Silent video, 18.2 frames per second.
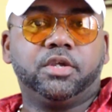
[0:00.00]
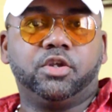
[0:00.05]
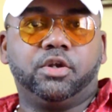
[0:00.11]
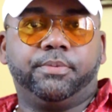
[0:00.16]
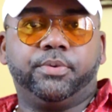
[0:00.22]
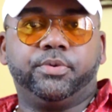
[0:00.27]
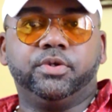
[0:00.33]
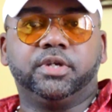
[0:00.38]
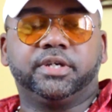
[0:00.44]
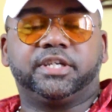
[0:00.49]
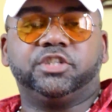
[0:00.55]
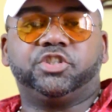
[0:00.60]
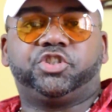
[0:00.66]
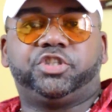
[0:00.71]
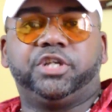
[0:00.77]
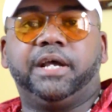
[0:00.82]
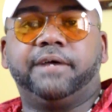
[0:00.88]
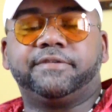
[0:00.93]
You know, when you look at
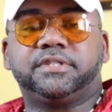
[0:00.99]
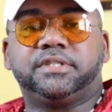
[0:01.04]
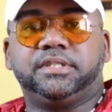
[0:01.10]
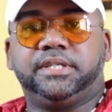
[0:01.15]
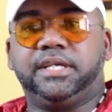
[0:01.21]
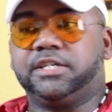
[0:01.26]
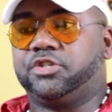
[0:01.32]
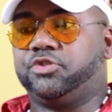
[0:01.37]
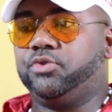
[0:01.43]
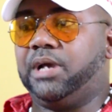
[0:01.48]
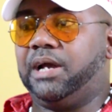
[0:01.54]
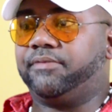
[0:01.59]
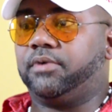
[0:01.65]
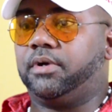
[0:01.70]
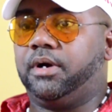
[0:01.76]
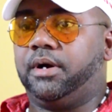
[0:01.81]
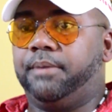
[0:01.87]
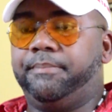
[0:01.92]
chefs, yes, you
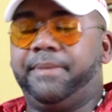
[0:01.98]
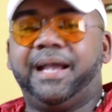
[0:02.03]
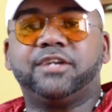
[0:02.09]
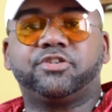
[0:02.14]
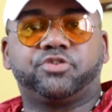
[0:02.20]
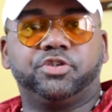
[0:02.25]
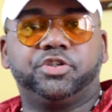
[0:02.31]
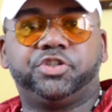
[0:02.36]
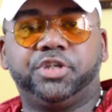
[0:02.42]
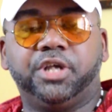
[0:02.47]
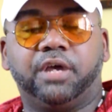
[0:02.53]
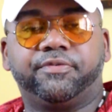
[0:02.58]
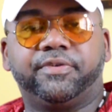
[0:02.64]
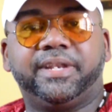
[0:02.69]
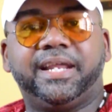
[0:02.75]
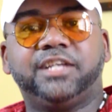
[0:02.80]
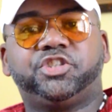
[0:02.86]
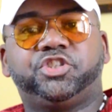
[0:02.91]
have a, a master
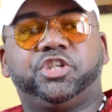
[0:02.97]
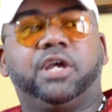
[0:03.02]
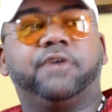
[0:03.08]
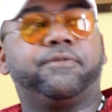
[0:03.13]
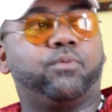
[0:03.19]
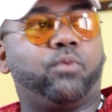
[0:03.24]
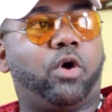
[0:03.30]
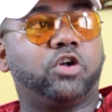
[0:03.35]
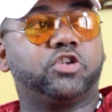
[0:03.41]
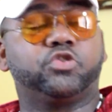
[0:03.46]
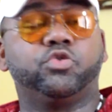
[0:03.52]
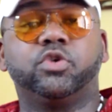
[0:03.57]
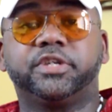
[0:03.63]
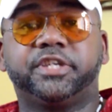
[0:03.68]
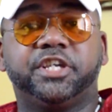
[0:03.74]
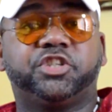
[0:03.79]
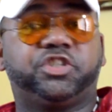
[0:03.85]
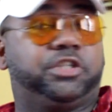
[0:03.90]
chef, and that chef walks
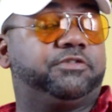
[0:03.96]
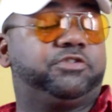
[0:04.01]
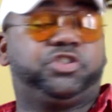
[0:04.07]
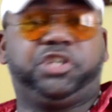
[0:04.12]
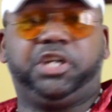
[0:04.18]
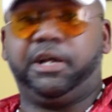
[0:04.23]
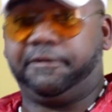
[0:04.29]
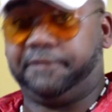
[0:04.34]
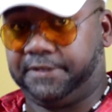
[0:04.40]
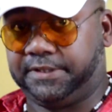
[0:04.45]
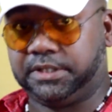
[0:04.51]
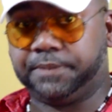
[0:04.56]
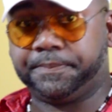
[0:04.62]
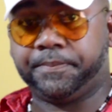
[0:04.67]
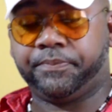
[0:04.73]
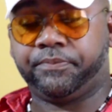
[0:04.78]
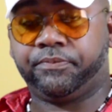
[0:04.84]
through a kitchen of chefs